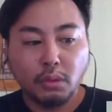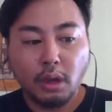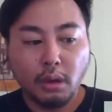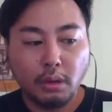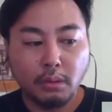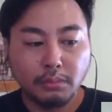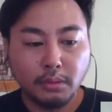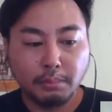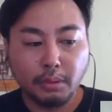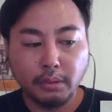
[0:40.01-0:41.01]
uh, the
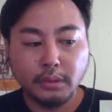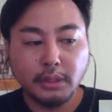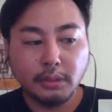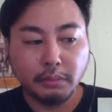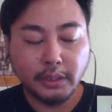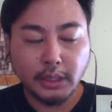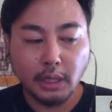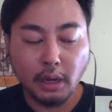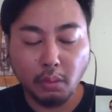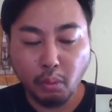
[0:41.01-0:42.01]
partnership with
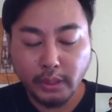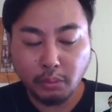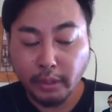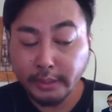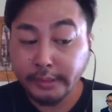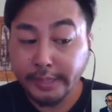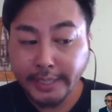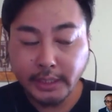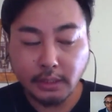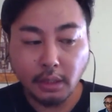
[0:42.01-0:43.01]
uh, with
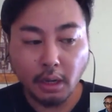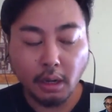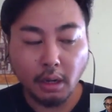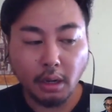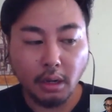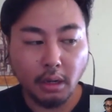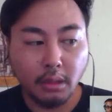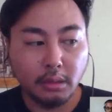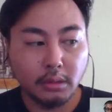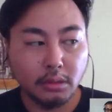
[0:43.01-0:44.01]
Y2X.
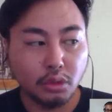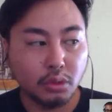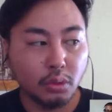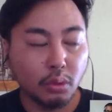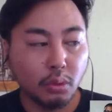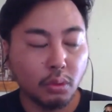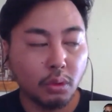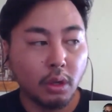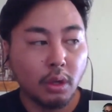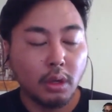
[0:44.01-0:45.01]
Uh, so
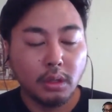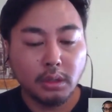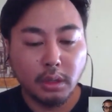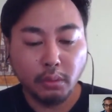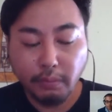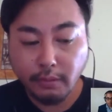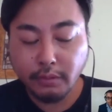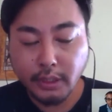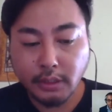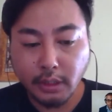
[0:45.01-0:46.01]
the full
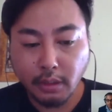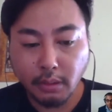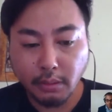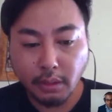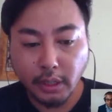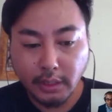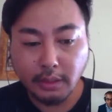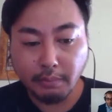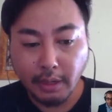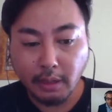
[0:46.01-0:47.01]
detail is
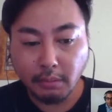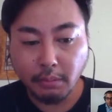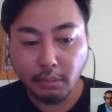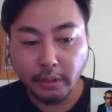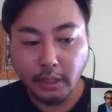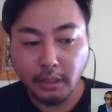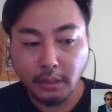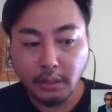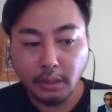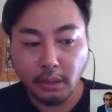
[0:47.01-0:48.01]
available
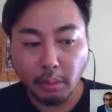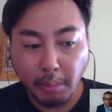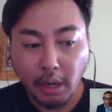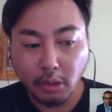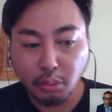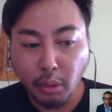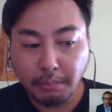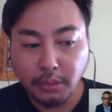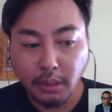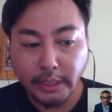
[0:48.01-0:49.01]
in Emurgo's
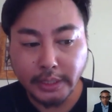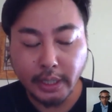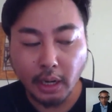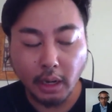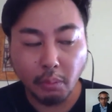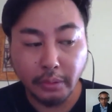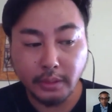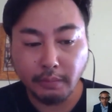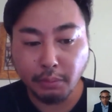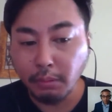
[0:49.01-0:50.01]
website uh, with
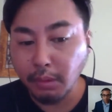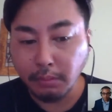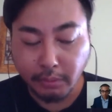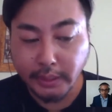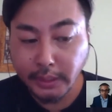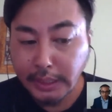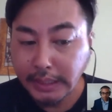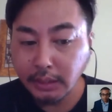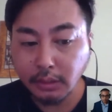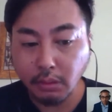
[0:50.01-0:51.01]
the formal press
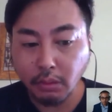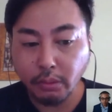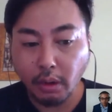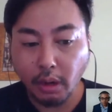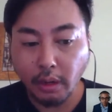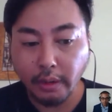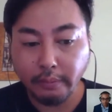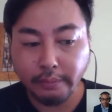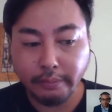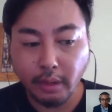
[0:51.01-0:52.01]
release. So uh,
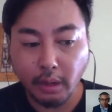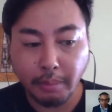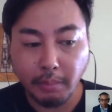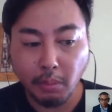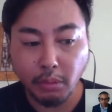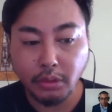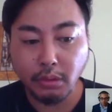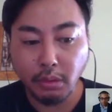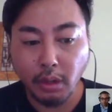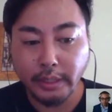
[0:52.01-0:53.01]
if uh, people want to
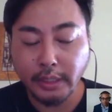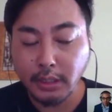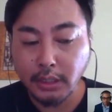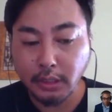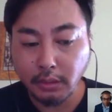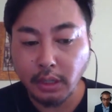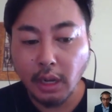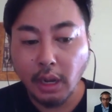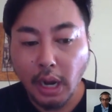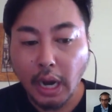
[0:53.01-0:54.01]
learn in details,
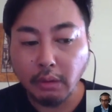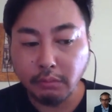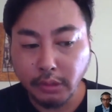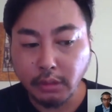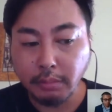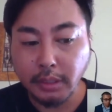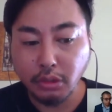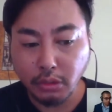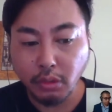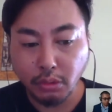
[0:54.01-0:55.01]
I recommend
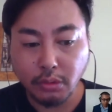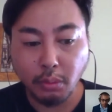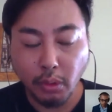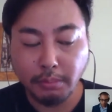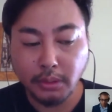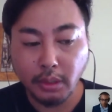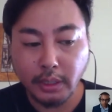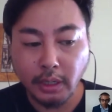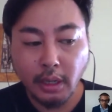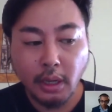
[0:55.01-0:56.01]
to go to the
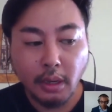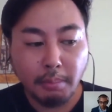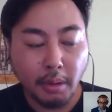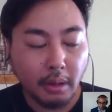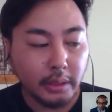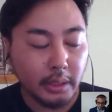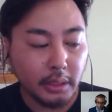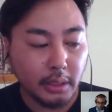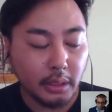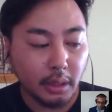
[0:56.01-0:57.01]
website. But
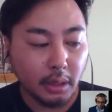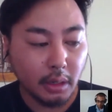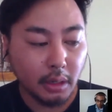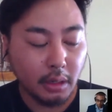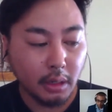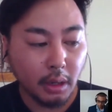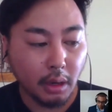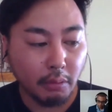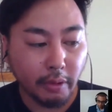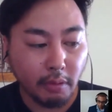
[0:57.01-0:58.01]
the uh, uh,
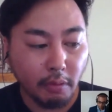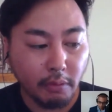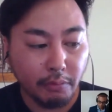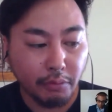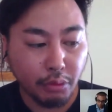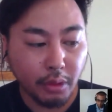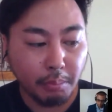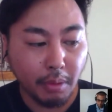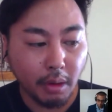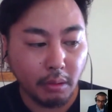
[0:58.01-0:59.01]
quick overview
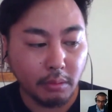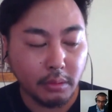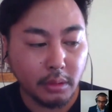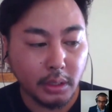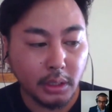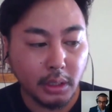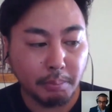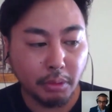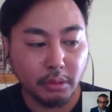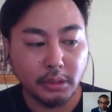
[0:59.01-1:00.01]
about the
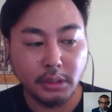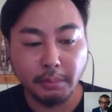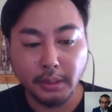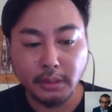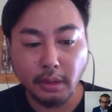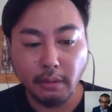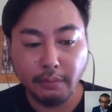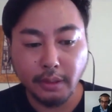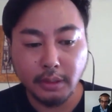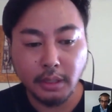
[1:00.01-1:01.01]
partnership
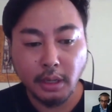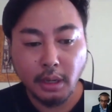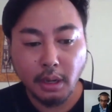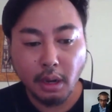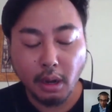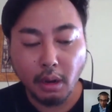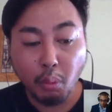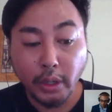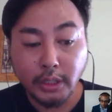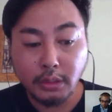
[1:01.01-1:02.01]
itself is uh,
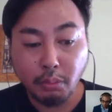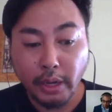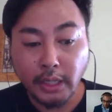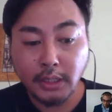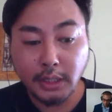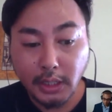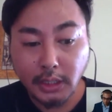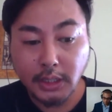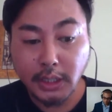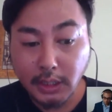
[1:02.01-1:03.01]
Y2X
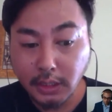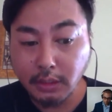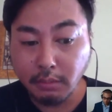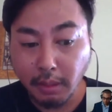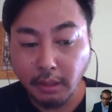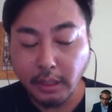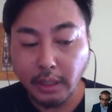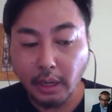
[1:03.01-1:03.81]
is a digital bank,